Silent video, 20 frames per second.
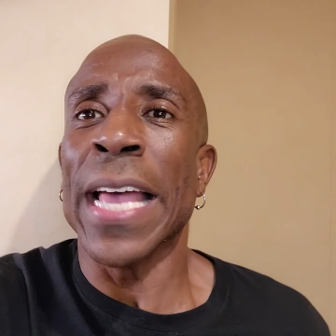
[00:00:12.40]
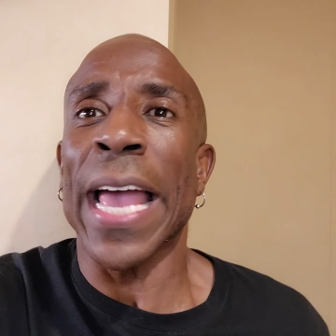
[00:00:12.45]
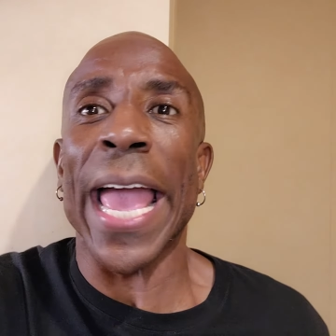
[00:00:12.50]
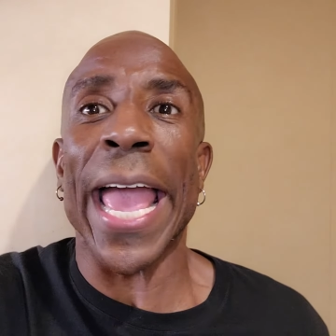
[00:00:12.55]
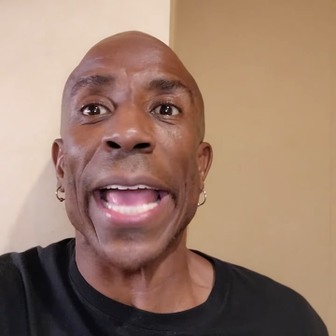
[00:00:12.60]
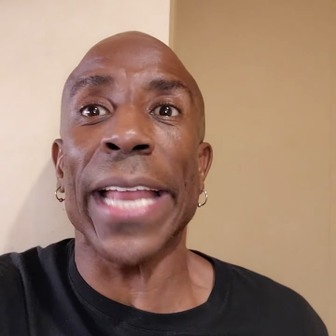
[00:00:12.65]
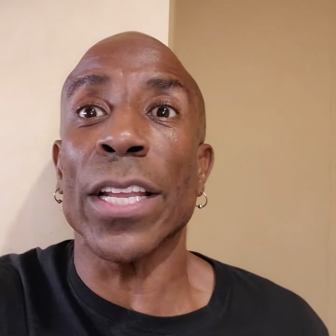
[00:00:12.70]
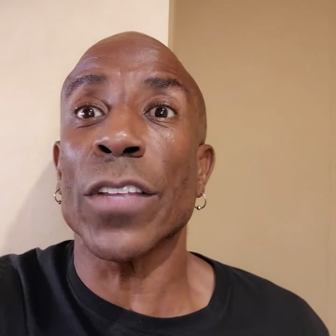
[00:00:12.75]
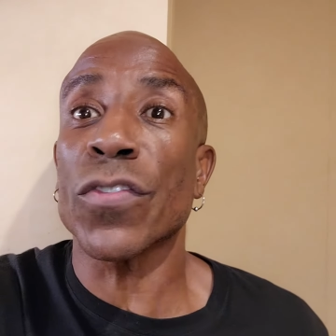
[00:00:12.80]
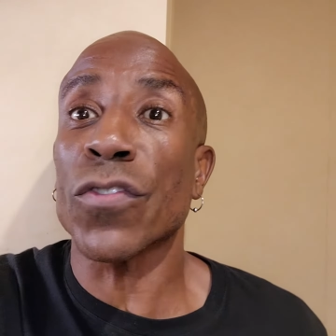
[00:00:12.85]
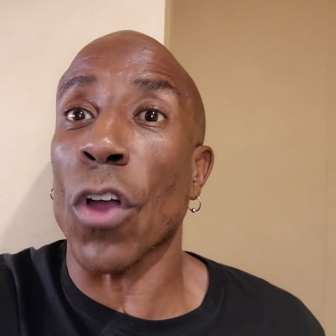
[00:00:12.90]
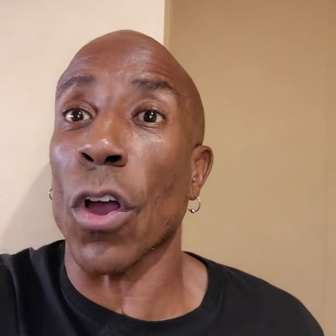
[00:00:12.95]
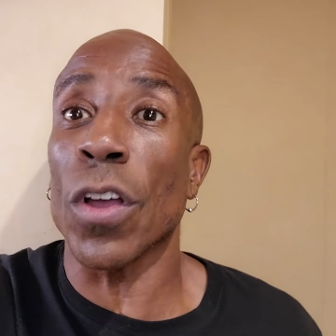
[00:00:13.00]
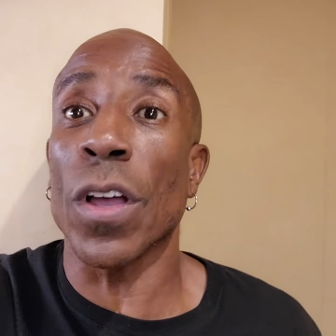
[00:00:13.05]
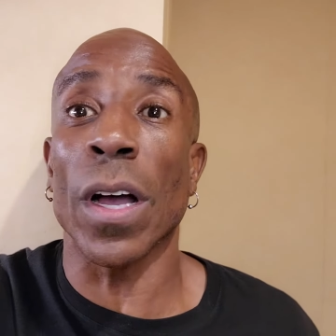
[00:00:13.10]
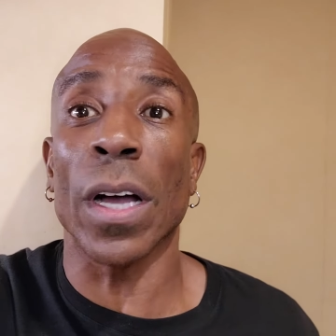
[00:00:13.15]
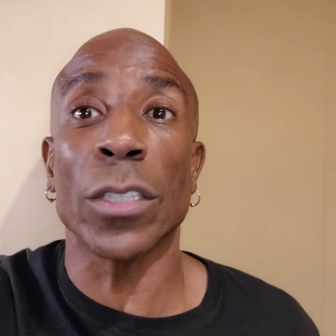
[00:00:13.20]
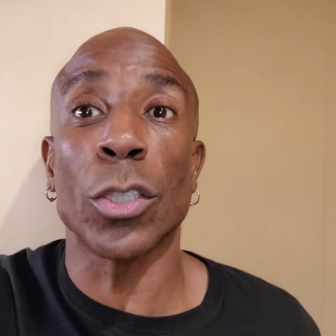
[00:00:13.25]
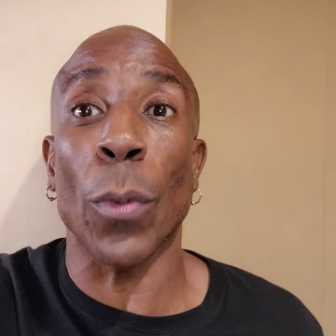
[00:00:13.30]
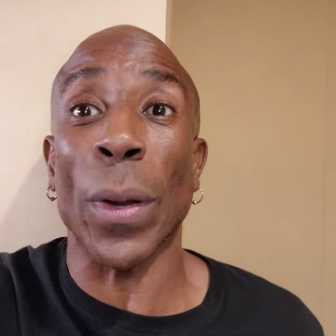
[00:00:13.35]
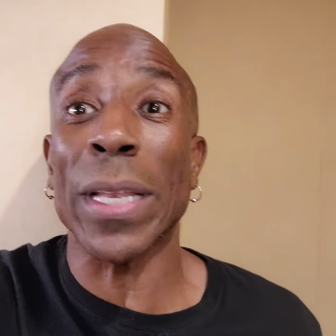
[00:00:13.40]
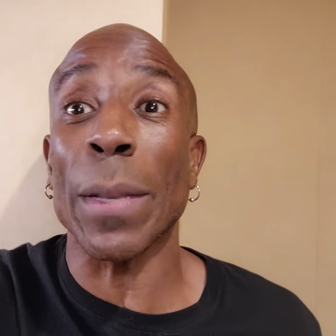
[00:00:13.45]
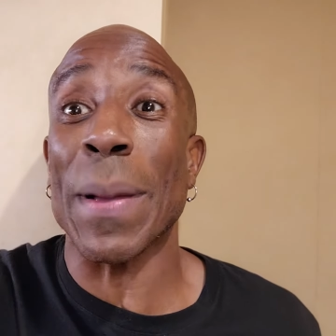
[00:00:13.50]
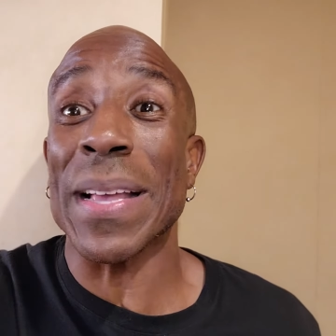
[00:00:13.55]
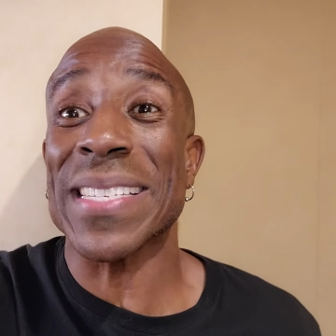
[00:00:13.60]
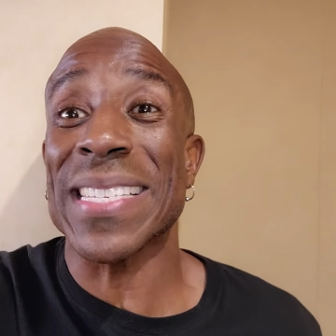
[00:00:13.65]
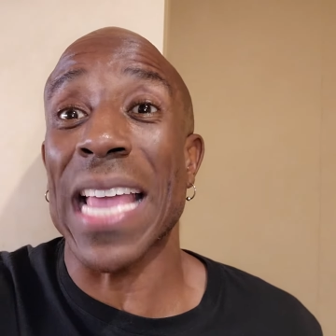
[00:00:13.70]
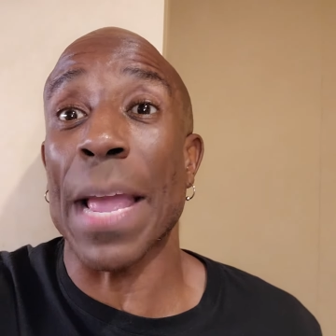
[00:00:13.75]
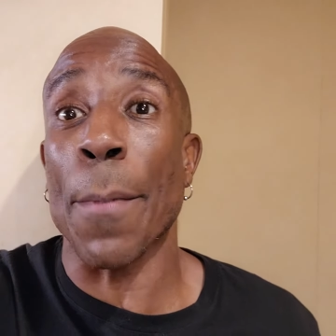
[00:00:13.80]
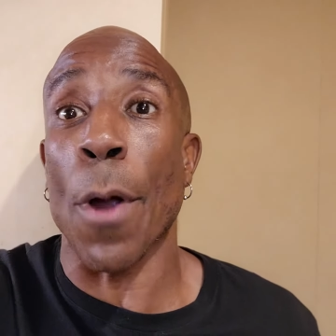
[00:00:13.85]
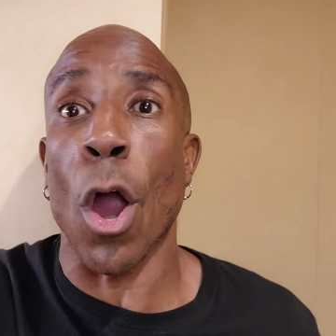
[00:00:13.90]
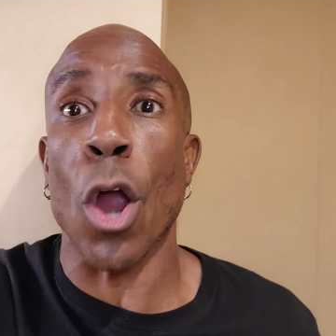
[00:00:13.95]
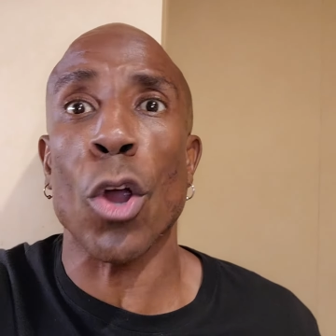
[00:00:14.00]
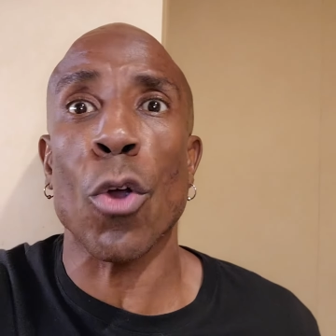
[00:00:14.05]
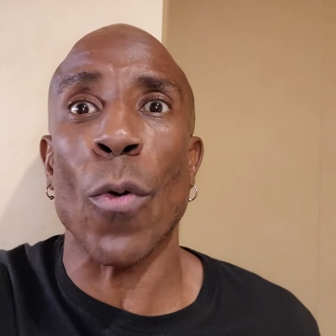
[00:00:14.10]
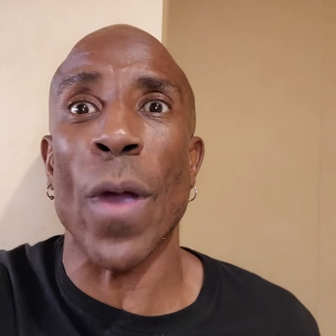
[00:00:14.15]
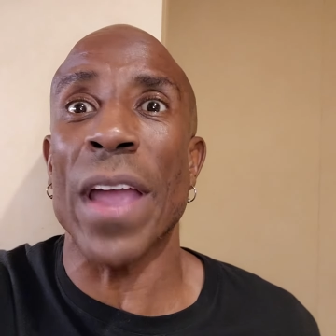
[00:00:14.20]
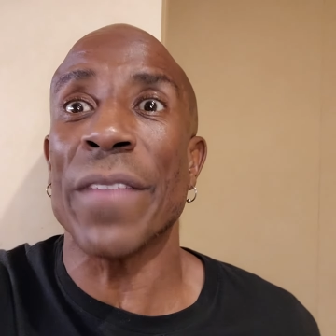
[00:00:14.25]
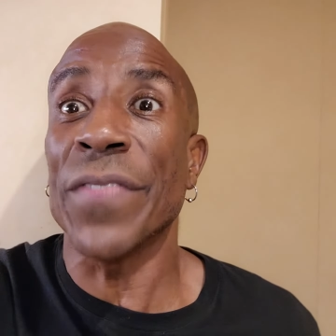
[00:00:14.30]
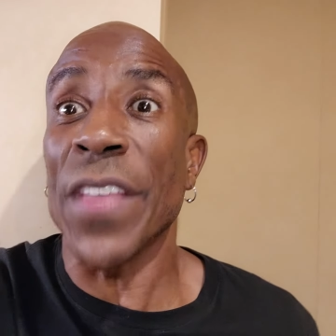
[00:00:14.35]
and it's uh, directed by Sam
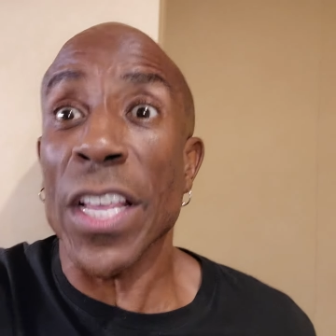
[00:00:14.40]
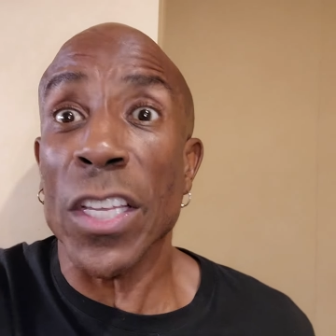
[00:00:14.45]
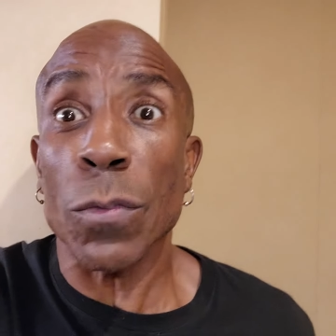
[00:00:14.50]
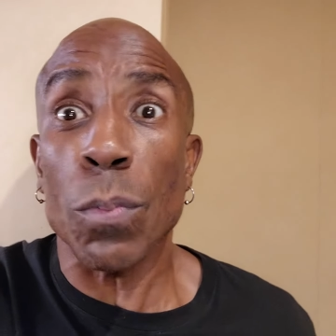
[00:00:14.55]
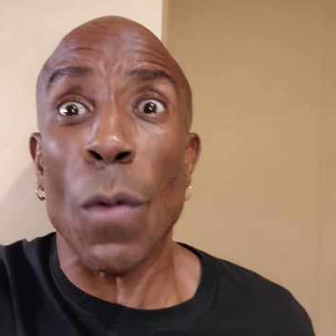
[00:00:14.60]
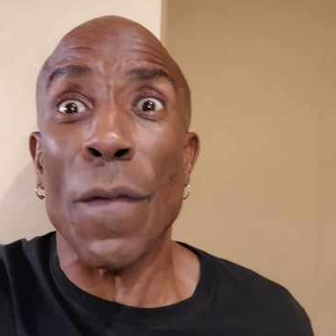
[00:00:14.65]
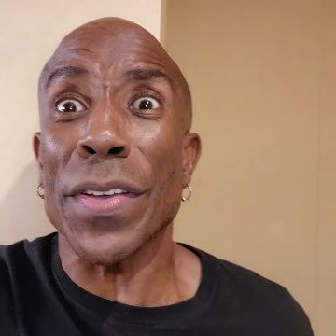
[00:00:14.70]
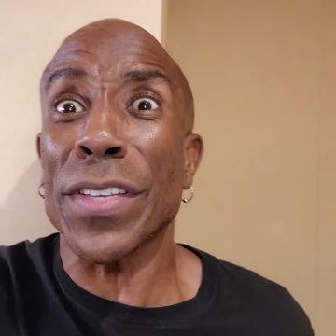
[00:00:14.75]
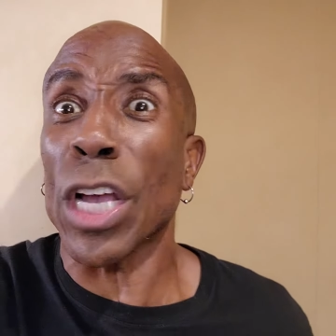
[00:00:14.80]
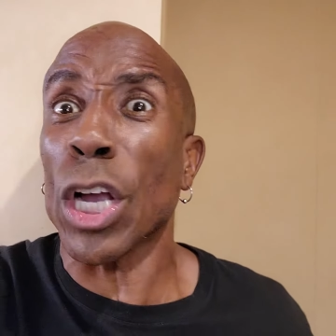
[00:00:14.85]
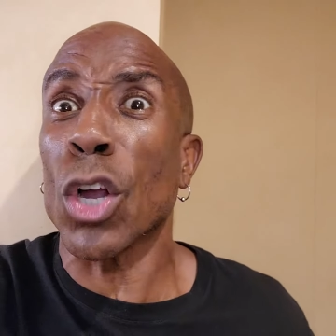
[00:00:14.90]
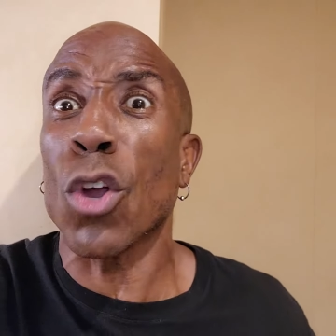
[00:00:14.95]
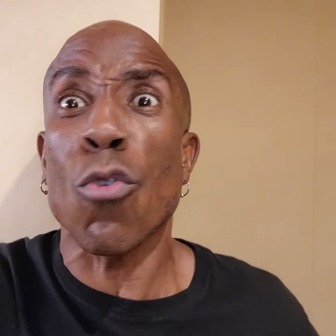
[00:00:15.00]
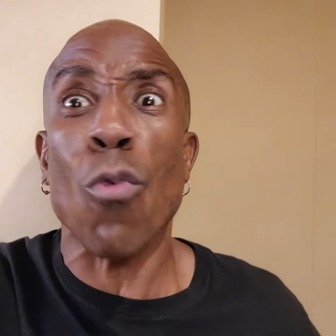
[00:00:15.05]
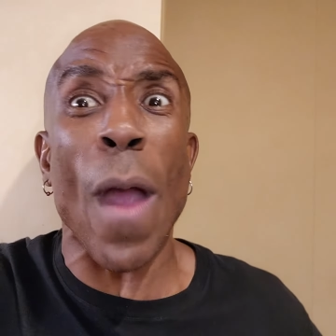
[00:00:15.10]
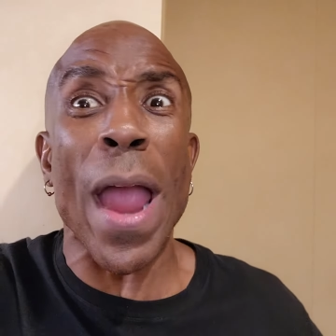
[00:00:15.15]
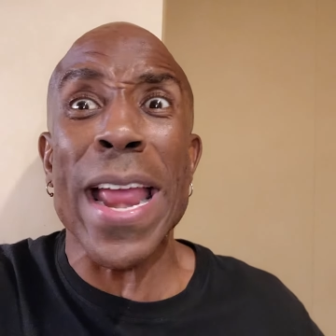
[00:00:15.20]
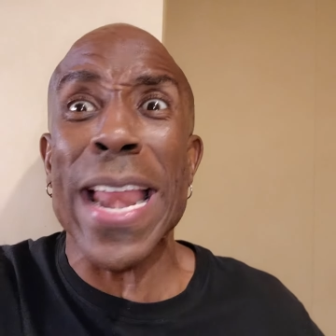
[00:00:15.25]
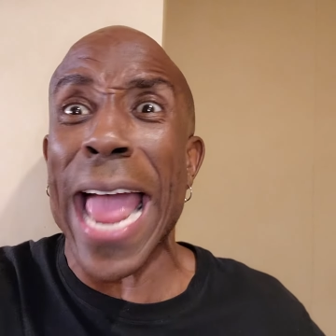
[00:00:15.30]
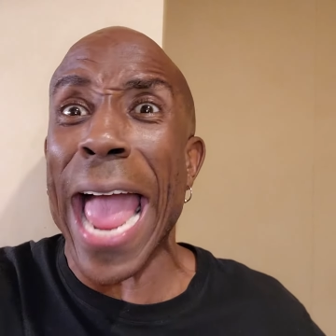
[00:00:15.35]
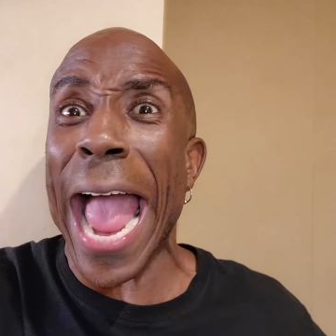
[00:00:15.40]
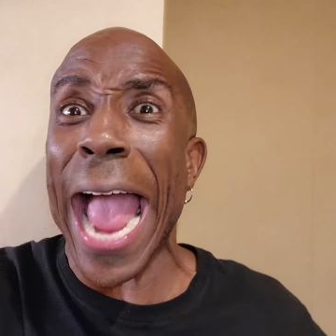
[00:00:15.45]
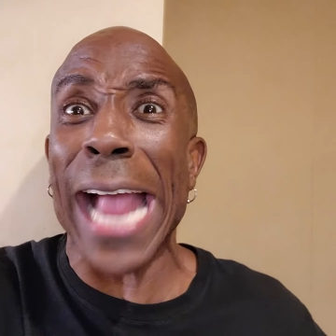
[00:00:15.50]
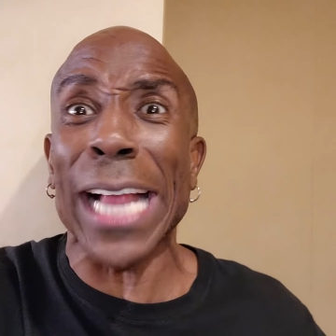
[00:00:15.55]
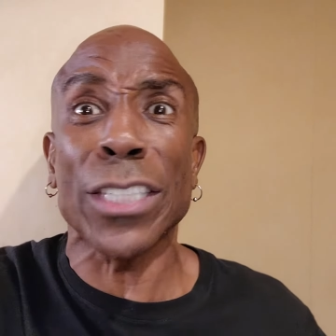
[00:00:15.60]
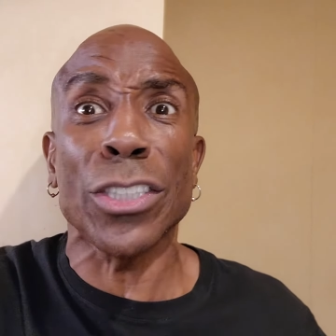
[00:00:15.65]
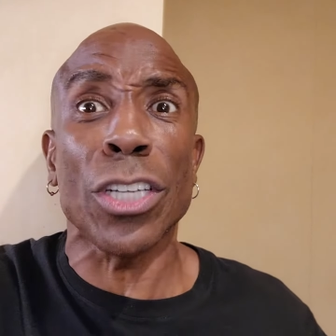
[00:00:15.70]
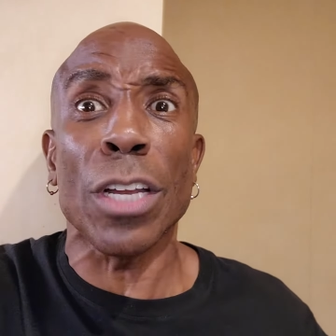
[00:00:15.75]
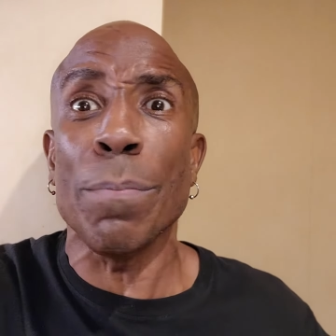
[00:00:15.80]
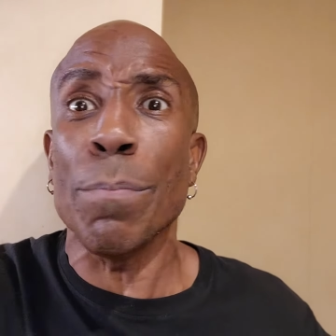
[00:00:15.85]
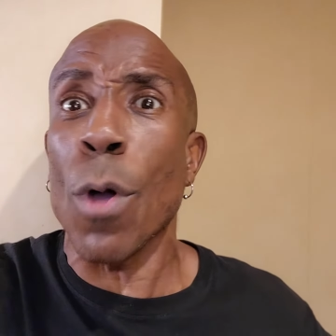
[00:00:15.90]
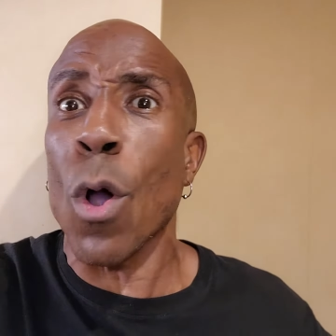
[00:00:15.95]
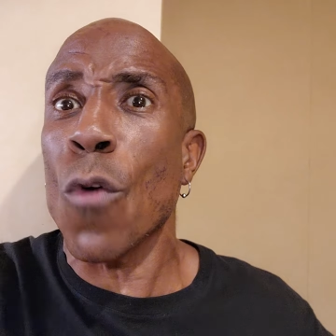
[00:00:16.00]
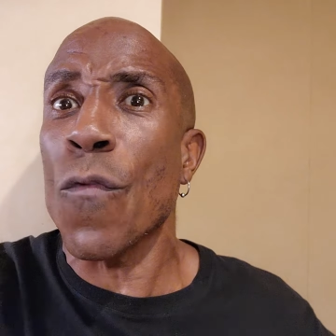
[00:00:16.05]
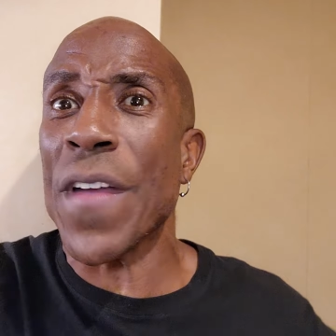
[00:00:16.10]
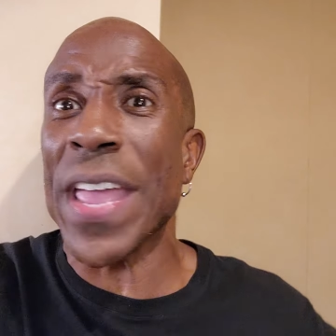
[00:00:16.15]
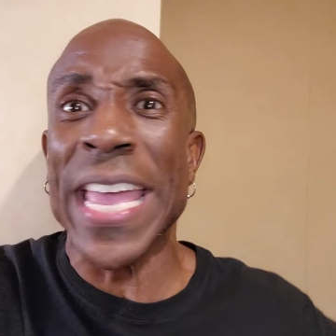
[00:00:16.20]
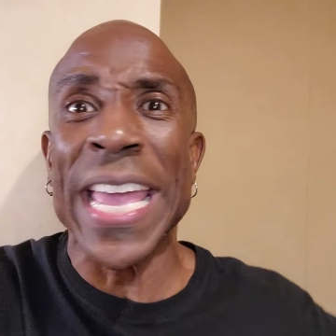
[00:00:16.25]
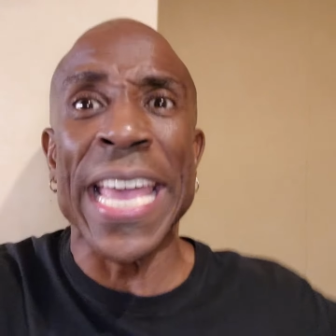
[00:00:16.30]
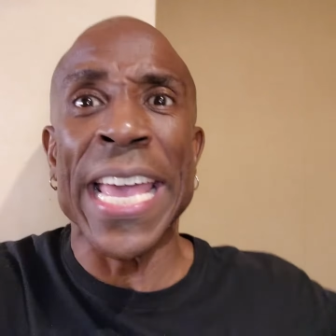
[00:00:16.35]
Hargrave. This movie's a great action
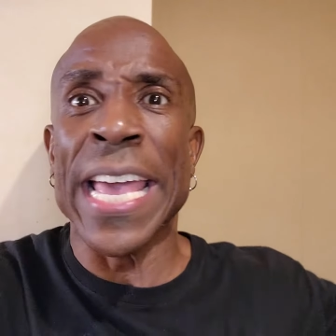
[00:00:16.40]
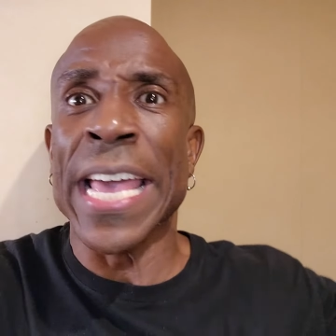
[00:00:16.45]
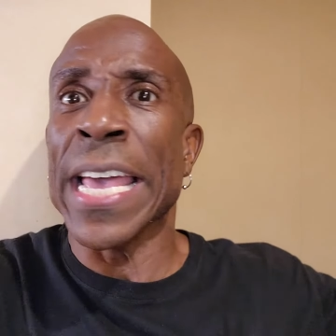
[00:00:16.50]
movie.